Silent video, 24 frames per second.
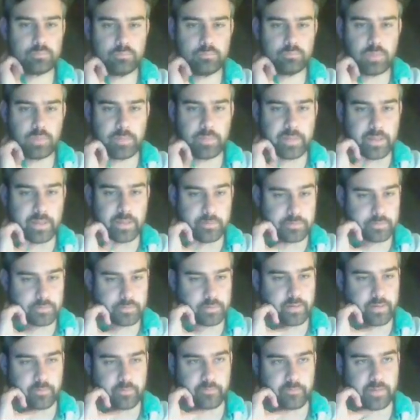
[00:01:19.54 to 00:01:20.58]
Maybe that was,
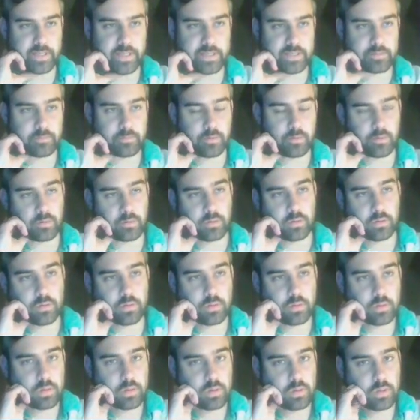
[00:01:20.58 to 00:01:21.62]
I don't think that's wrong.
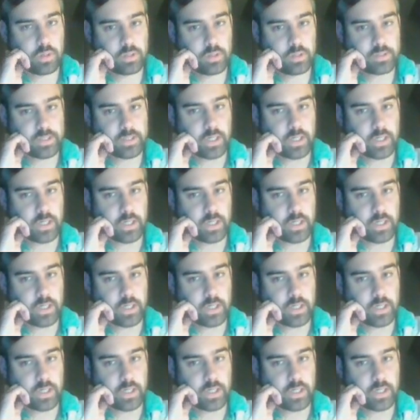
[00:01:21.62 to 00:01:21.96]
It's